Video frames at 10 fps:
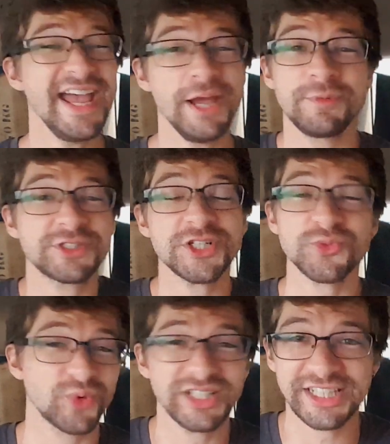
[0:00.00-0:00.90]
It was just
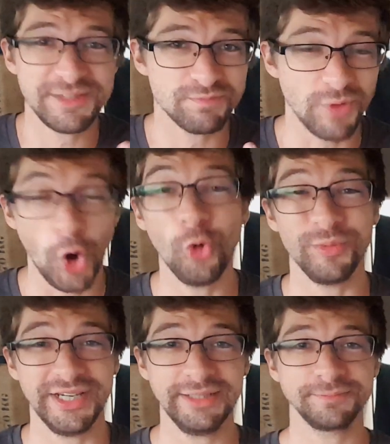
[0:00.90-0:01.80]
really
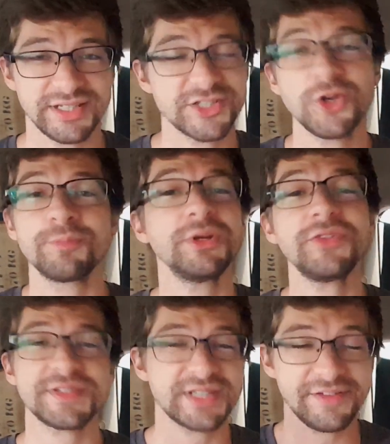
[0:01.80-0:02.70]
homey. So your build
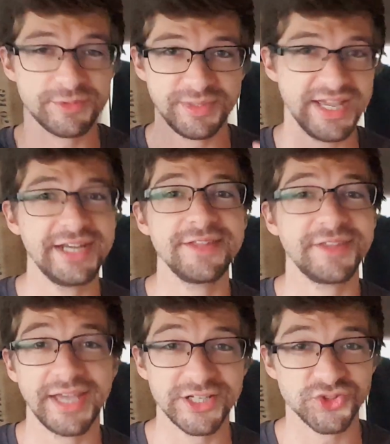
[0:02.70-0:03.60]
doesn't have to be
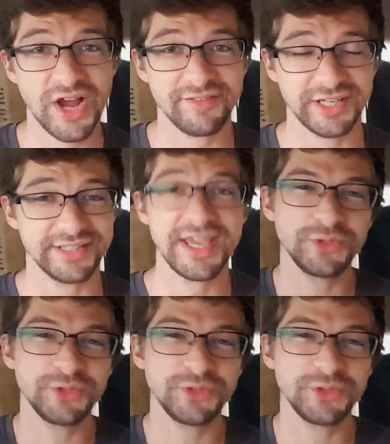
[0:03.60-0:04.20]
anything extravagant.